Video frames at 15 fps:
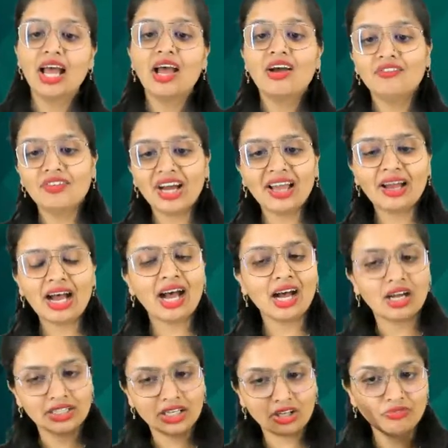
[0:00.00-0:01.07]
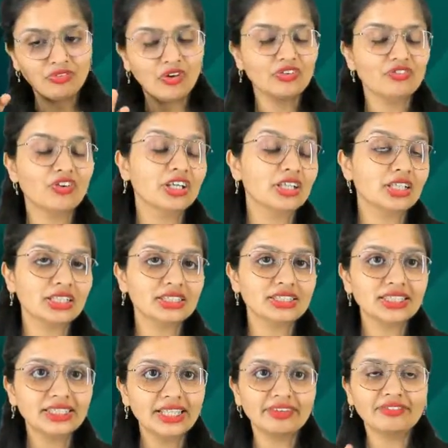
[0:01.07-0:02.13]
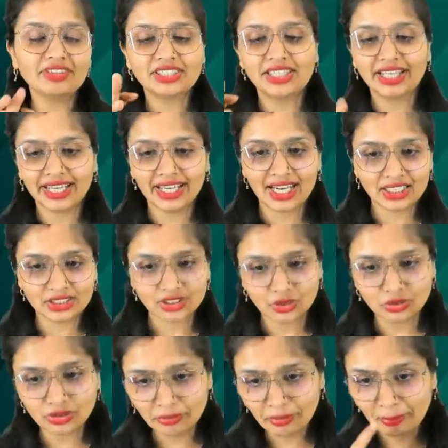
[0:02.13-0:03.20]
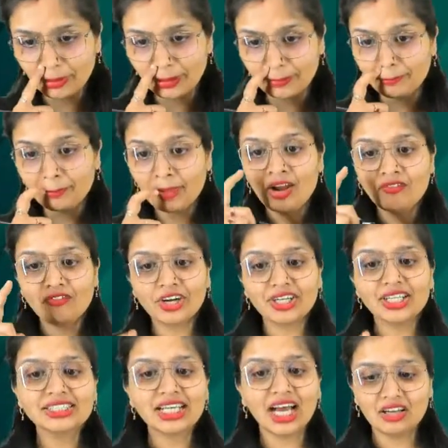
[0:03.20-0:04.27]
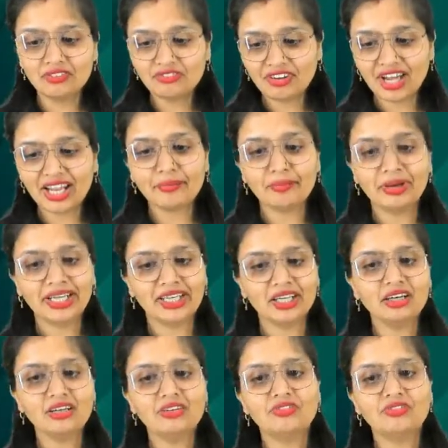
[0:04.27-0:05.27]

Why? Now, what is the thing which they can ask you? Remember, what is alpha and beta?